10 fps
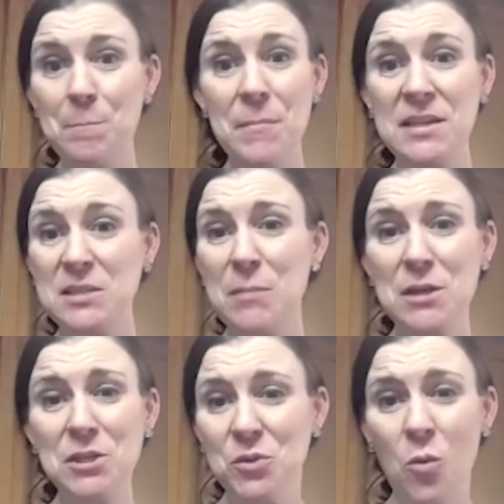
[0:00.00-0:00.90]
as
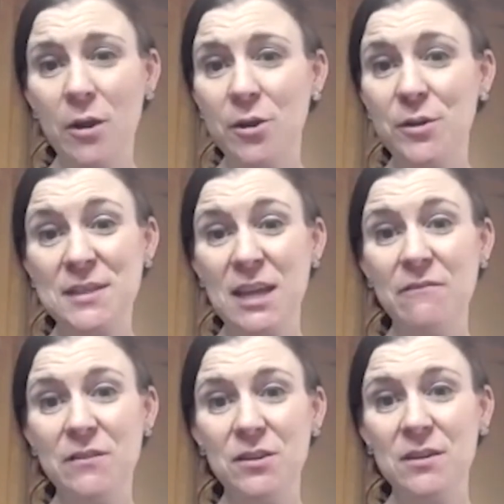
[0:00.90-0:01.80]
much water as I
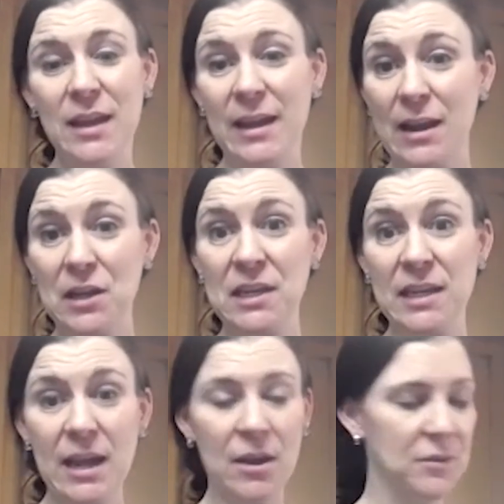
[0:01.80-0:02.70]
feel like I could get
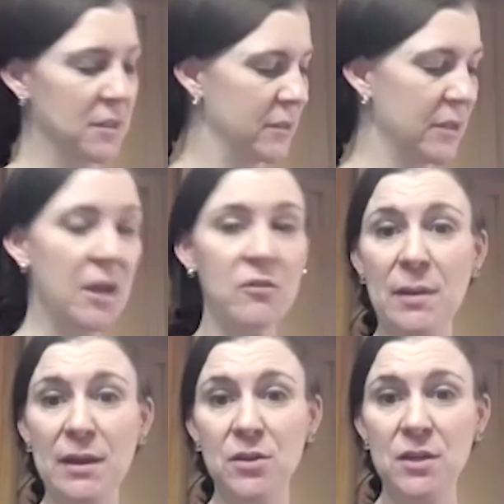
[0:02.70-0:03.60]
out of
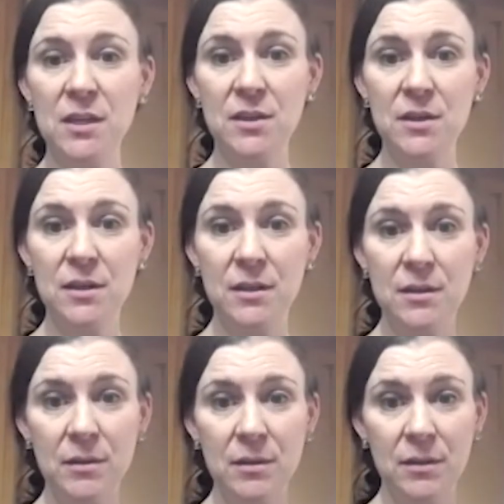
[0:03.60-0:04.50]
my cookie
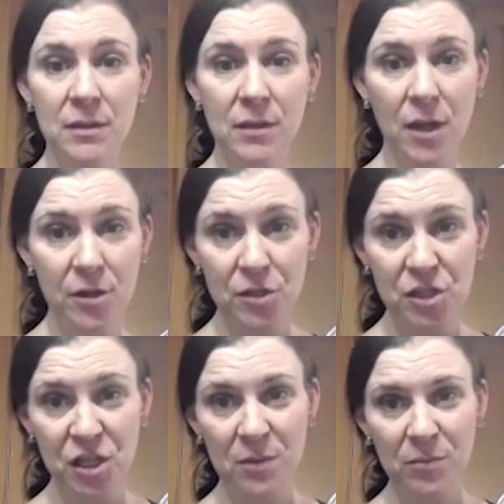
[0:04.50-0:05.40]
cutter
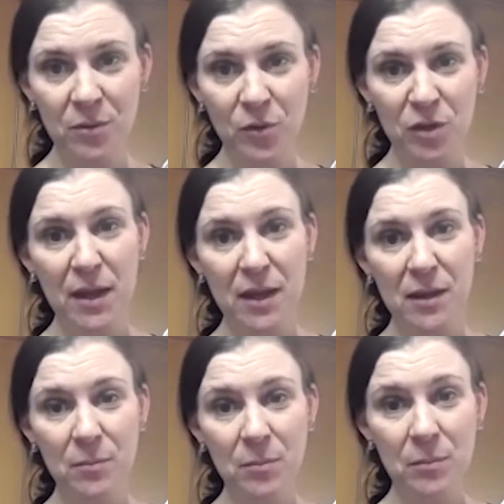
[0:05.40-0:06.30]
shape with my
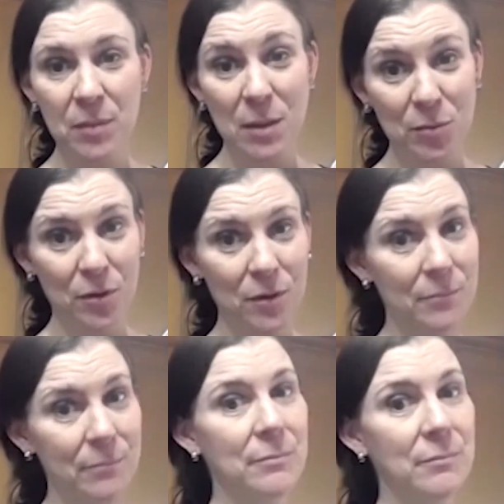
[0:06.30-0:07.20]
paper
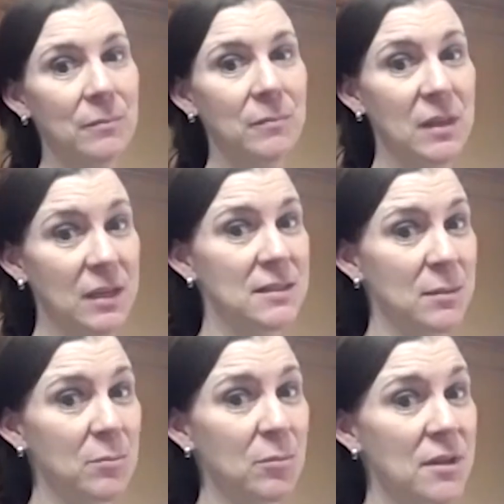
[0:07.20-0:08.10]
that is
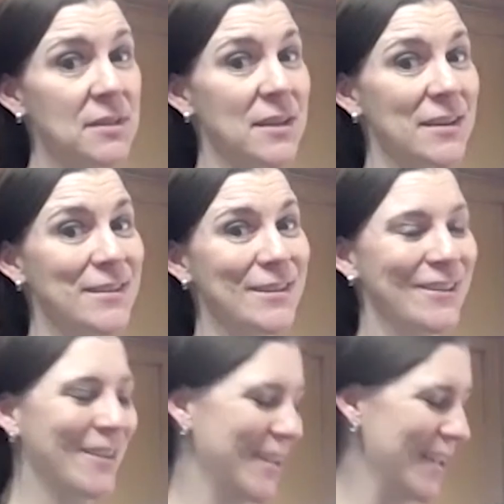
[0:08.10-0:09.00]
in process
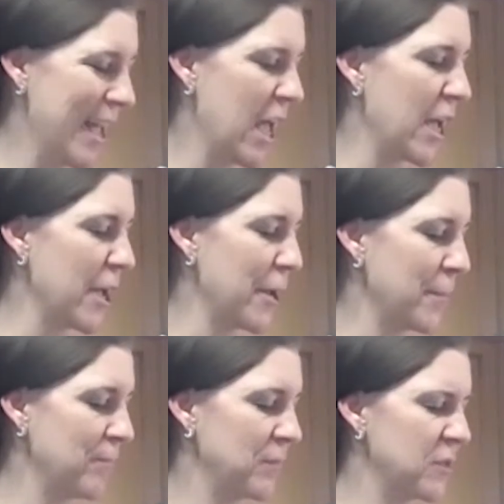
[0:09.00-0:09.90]
here.
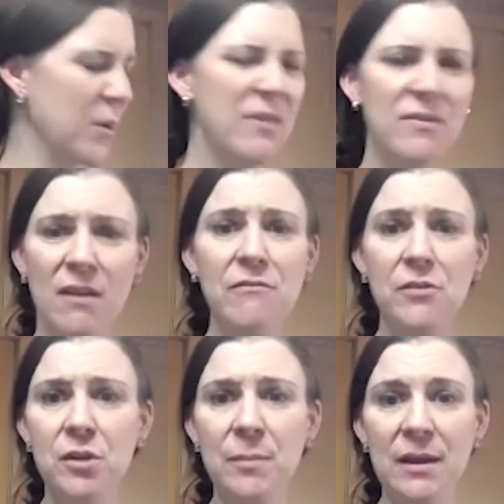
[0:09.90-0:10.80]
So I feel
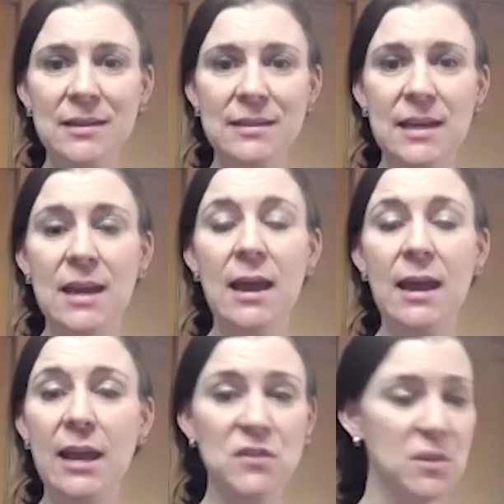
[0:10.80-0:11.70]
good about it.
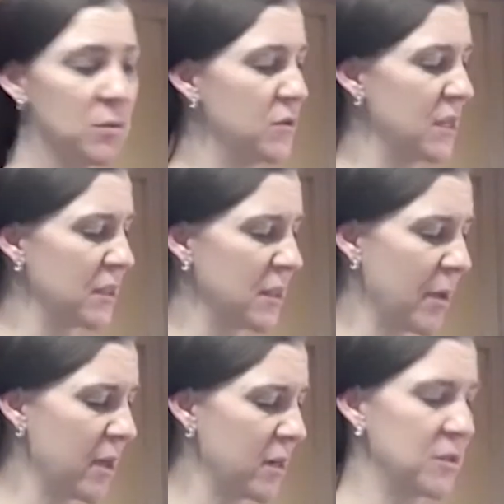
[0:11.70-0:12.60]
And I have smoothed out the
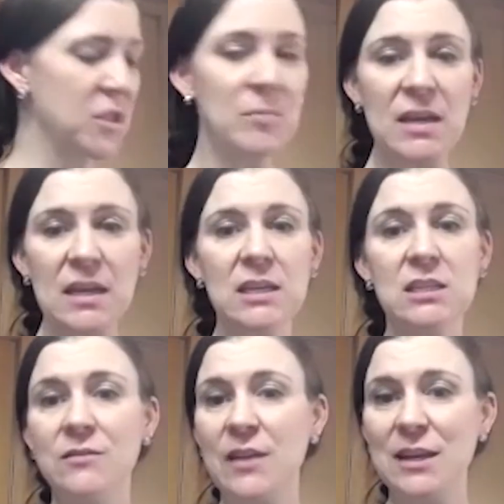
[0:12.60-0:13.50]
bottom to make it
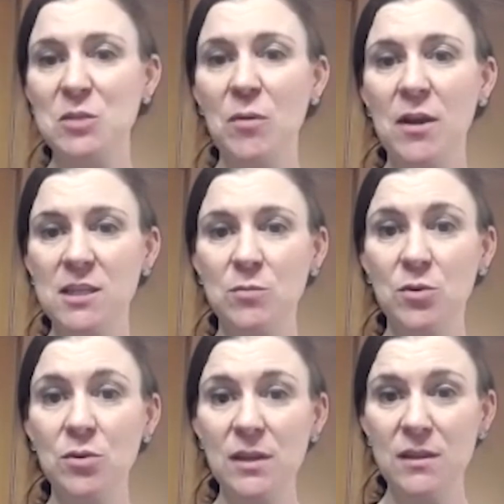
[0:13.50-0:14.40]
as flat as
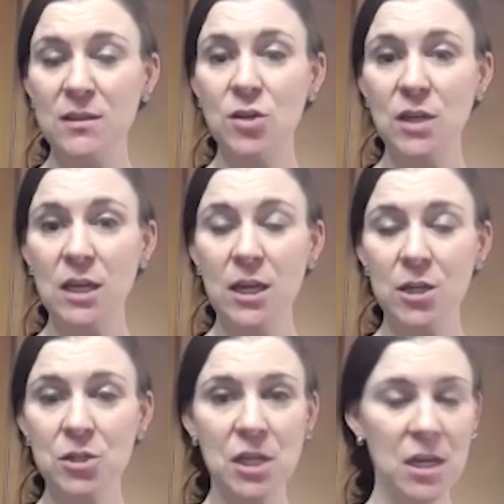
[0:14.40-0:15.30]
possible in the cookie cutter
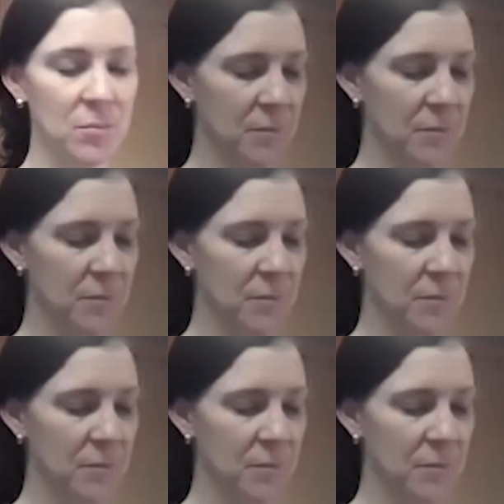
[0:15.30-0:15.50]
shape.